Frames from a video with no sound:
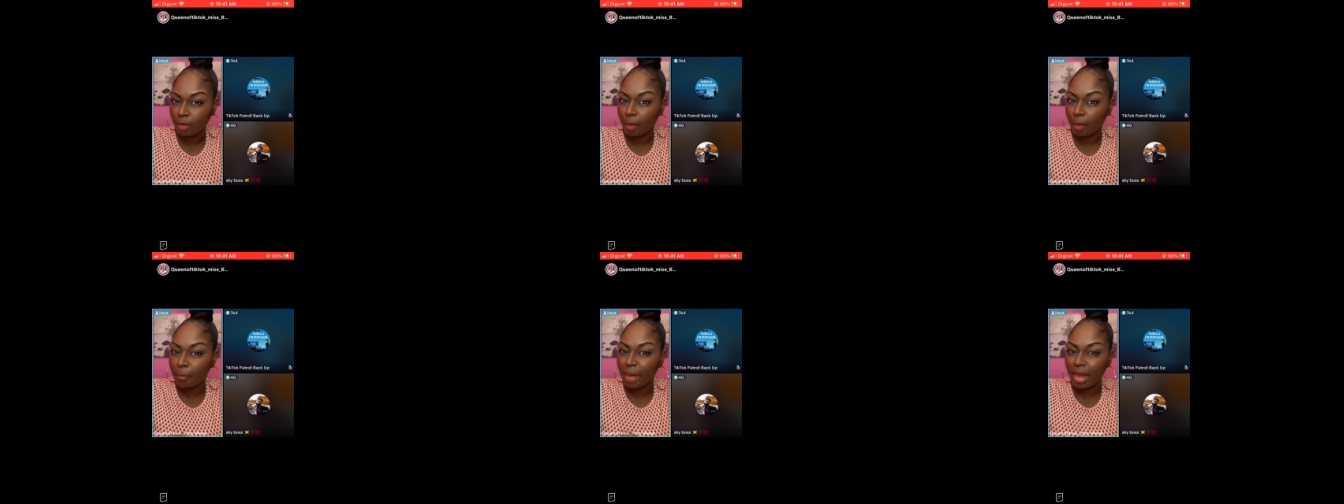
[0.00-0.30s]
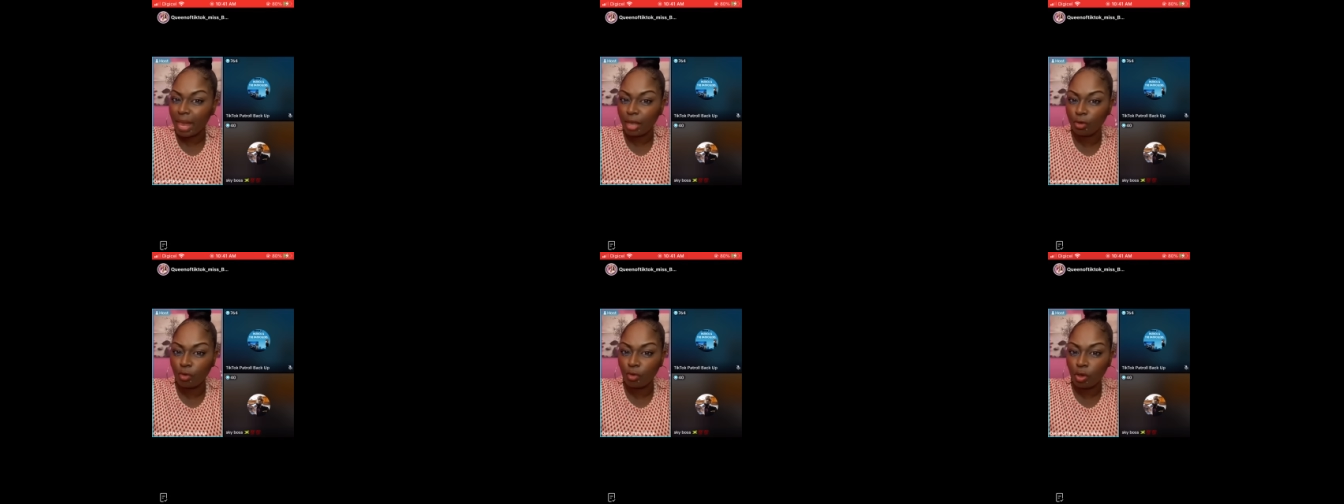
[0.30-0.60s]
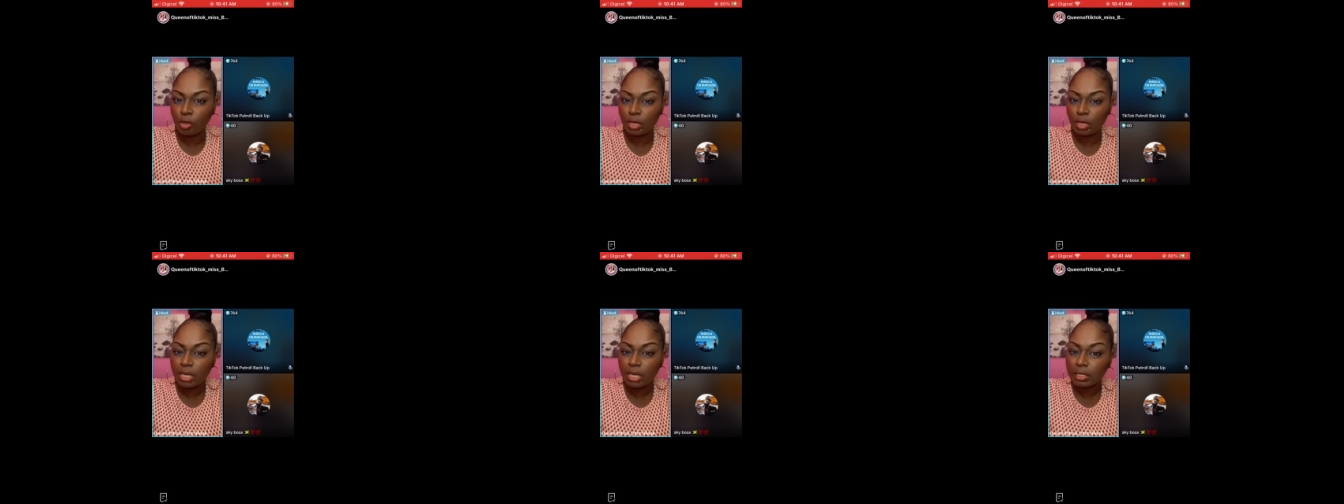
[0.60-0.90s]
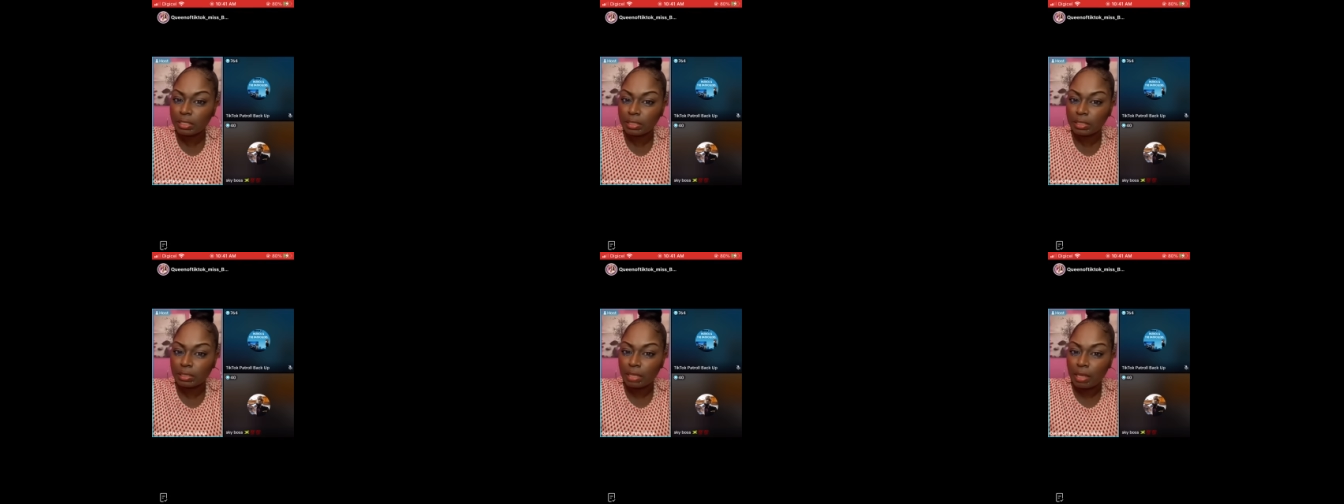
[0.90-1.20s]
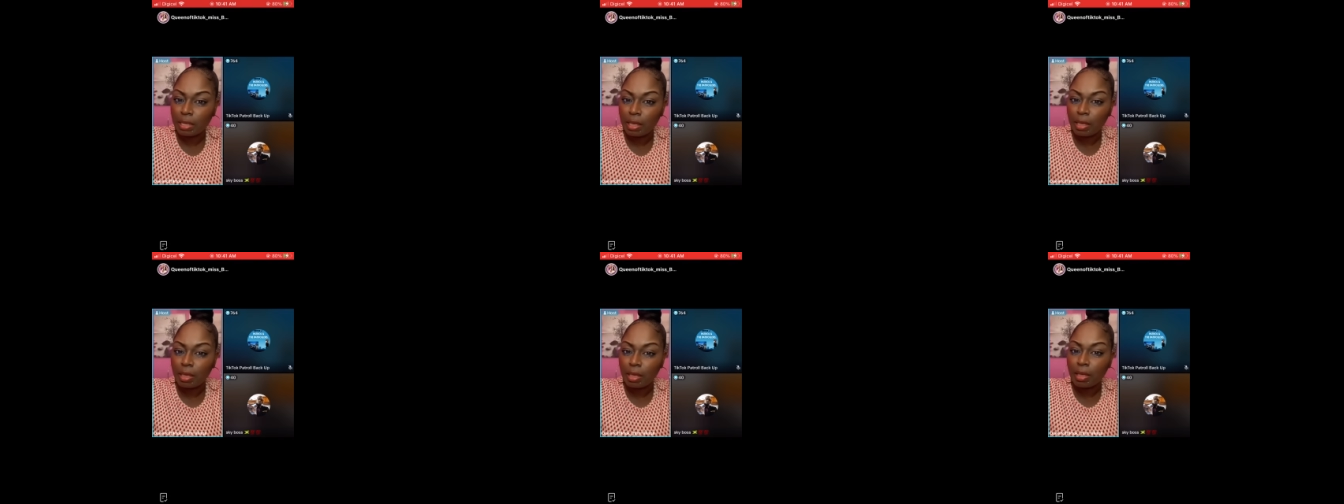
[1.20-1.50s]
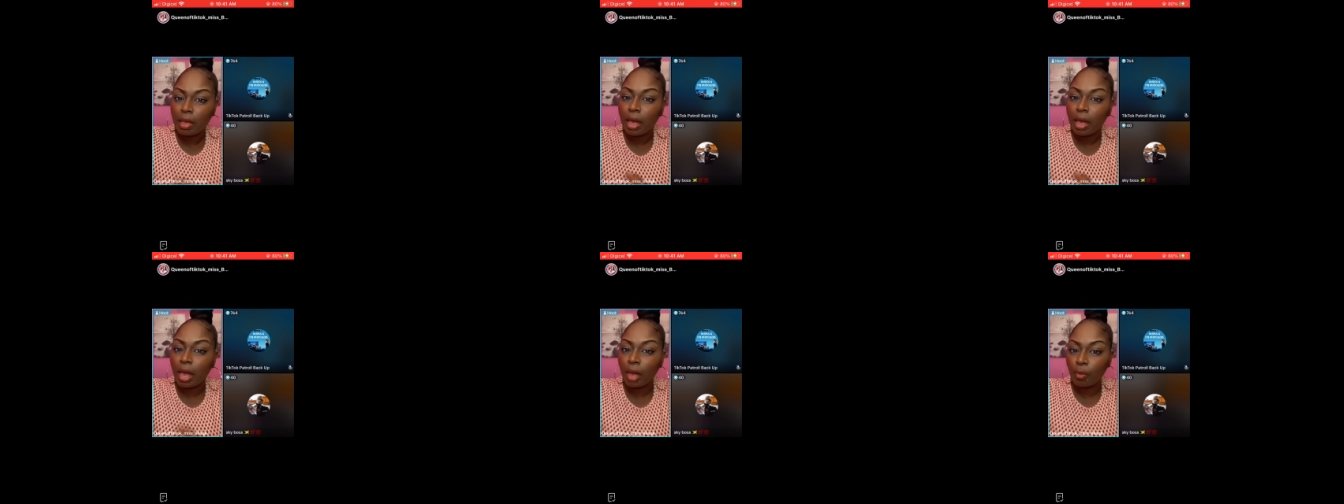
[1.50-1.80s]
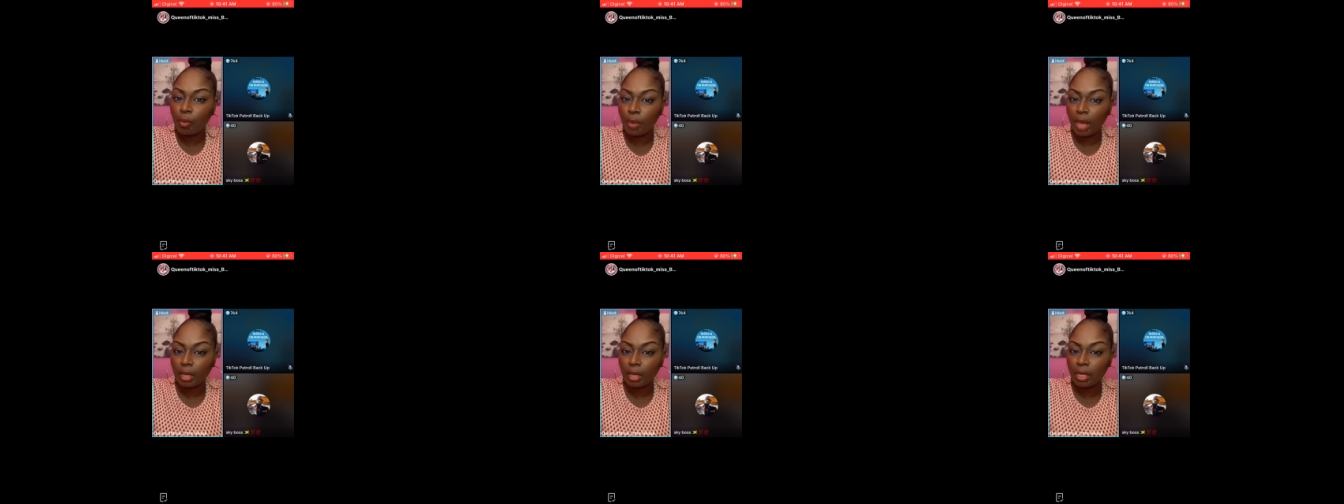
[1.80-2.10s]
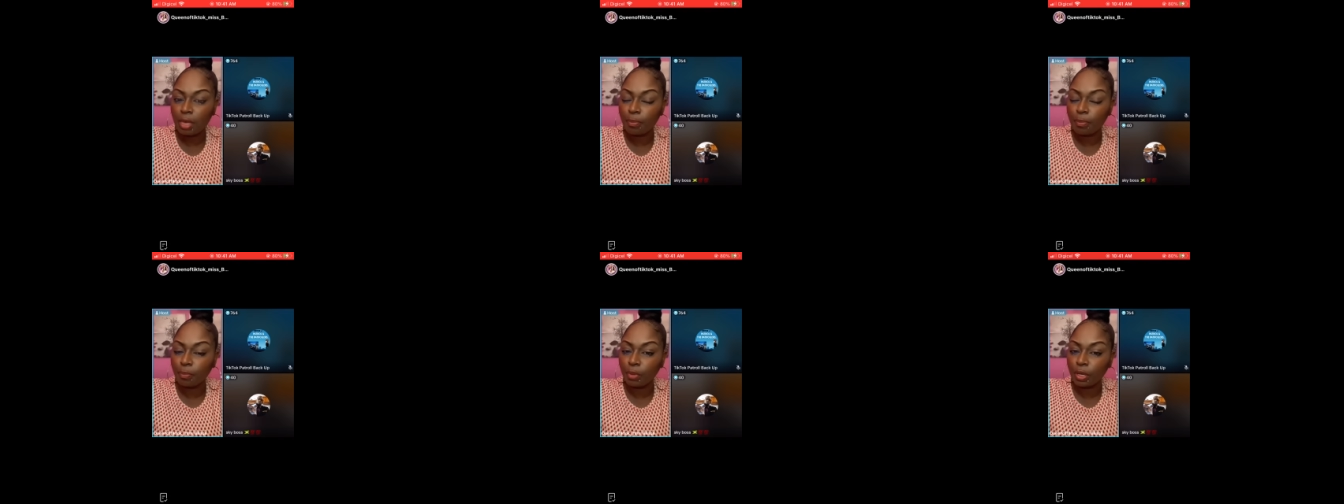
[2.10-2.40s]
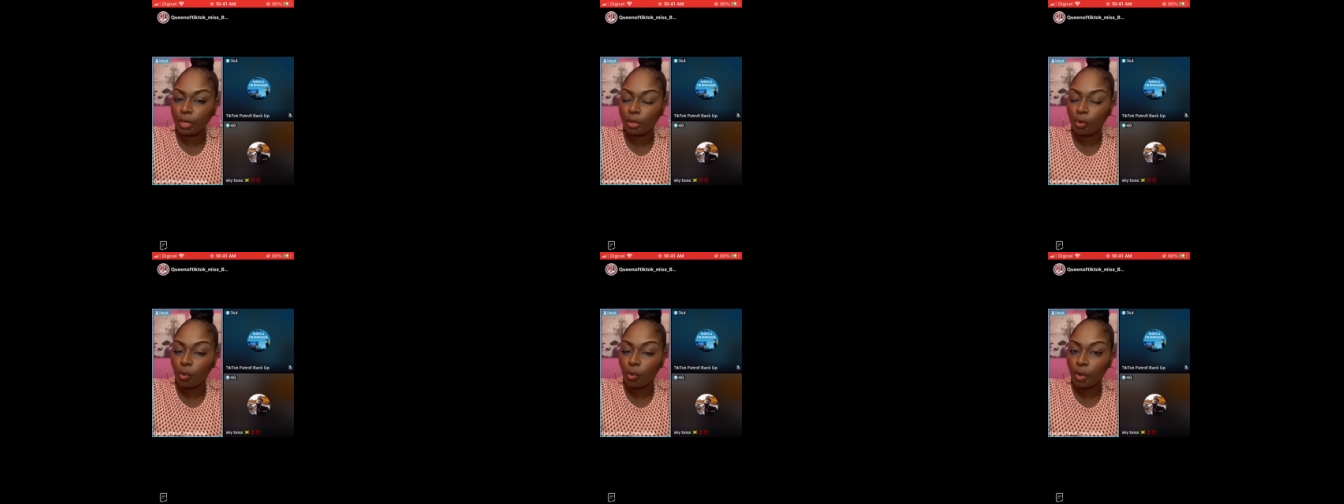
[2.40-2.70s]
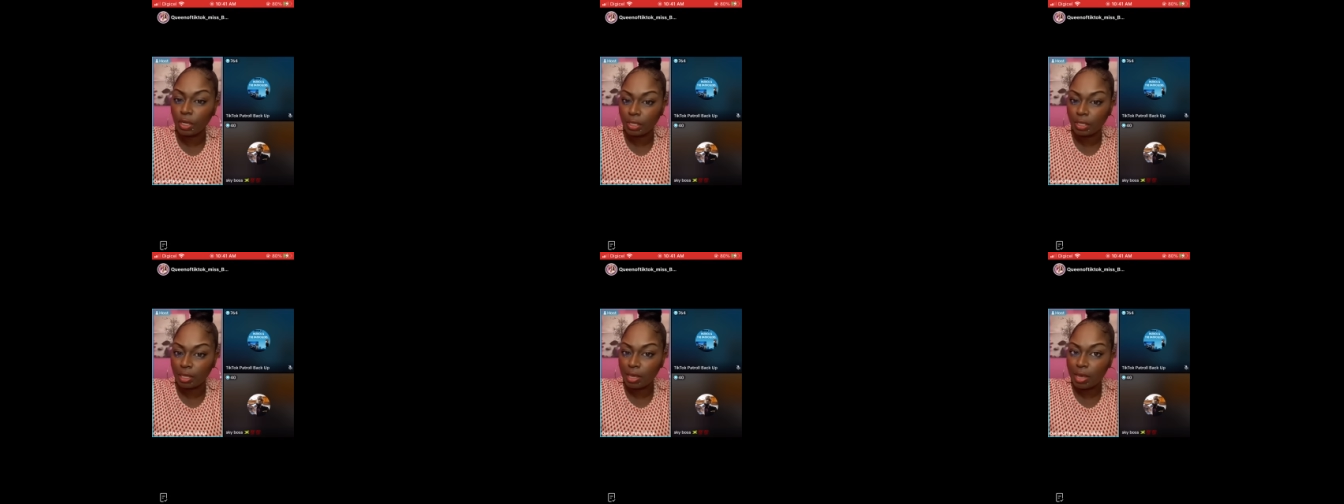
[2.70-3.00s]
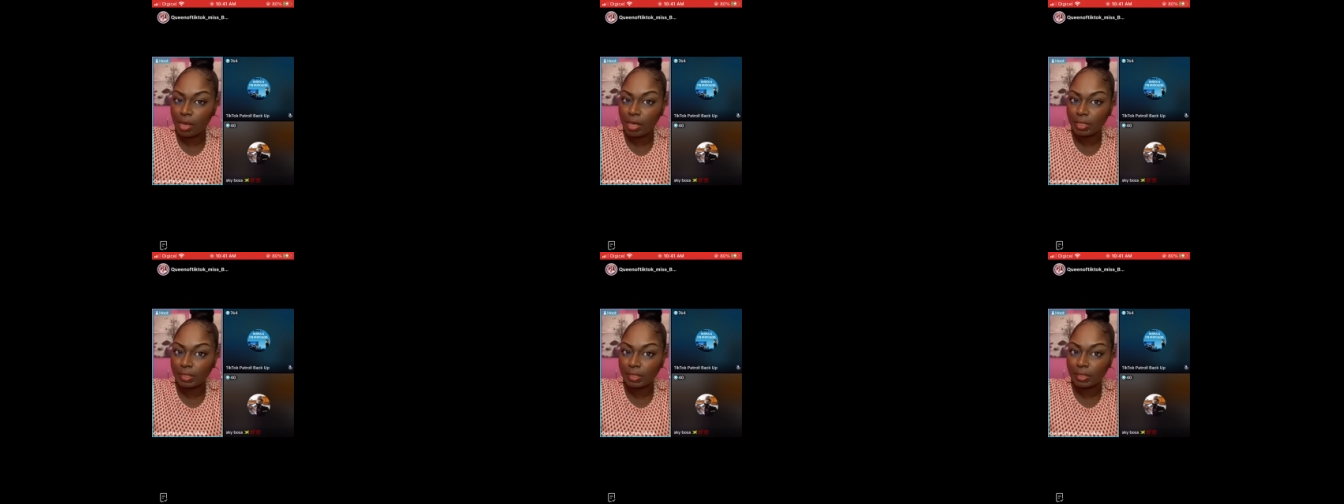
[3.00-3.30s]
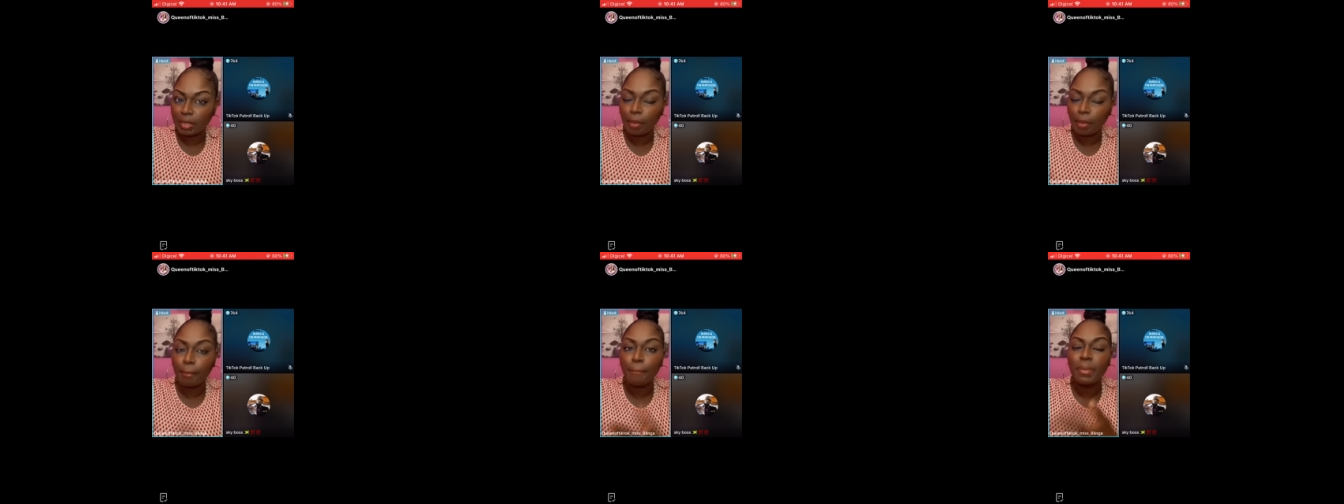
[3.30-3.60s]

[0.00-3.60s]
Am I ground this? and we keep with court case.